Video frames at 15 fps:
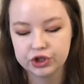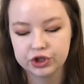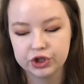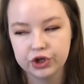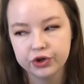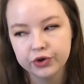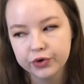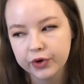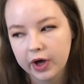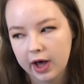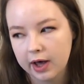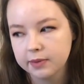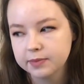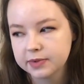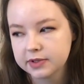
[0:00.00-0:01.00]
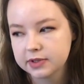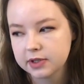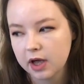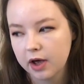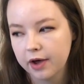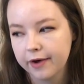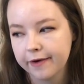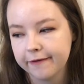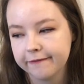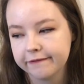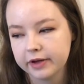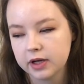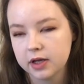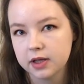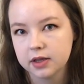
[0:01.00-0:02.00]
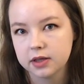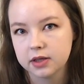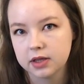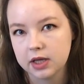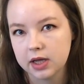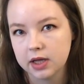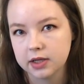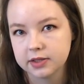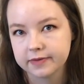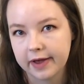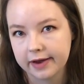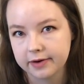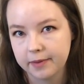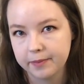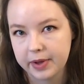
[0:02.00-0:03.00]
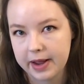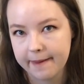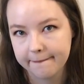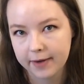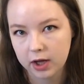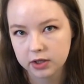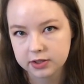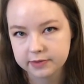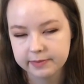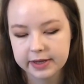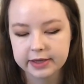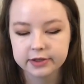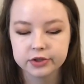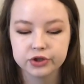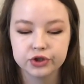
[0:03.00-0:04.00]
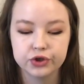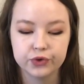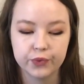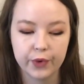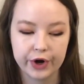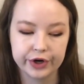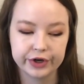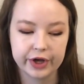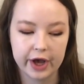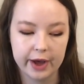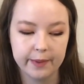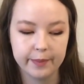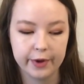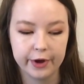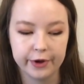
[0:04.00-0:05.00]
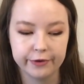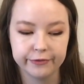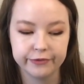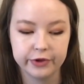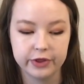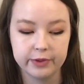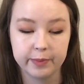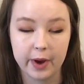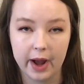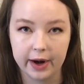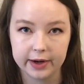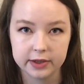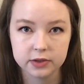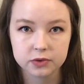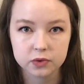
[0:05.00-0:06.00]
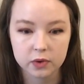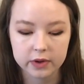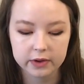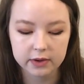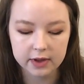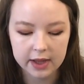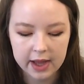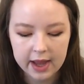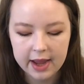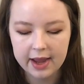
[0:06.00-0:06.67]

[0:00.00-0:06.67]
2 cups of the sphagnum peat moss mix to 1 cup of the potting soil,